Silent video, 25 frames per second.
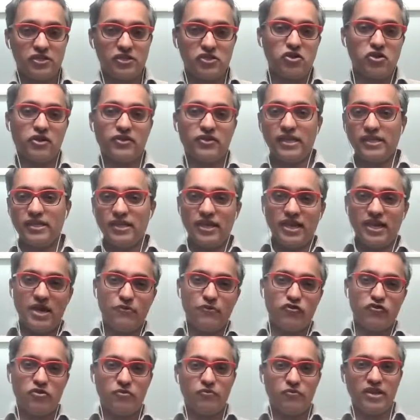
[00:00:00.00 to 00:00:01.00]
It's that they
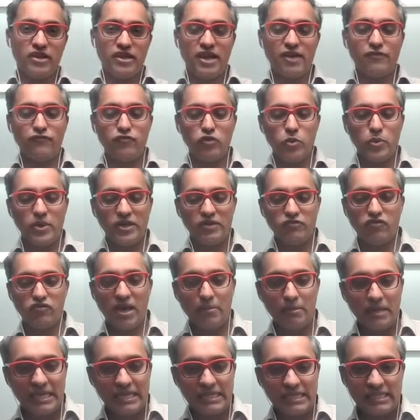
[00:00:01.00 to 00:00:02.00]
came from very affluent
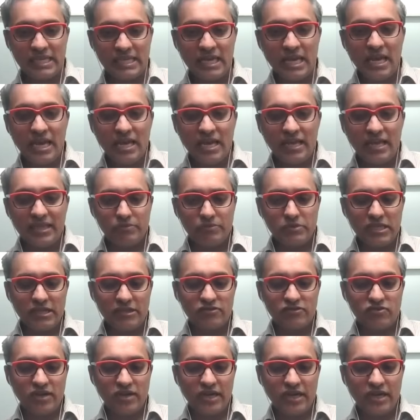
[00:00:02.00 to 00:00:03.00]
families
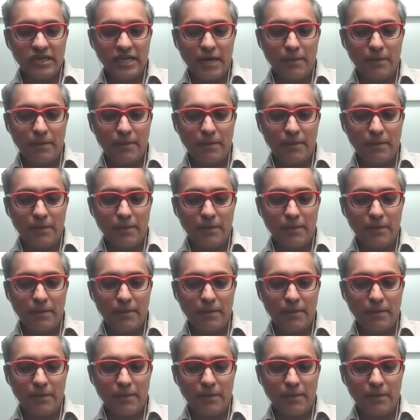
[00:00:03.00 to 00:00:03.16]
themselves, right?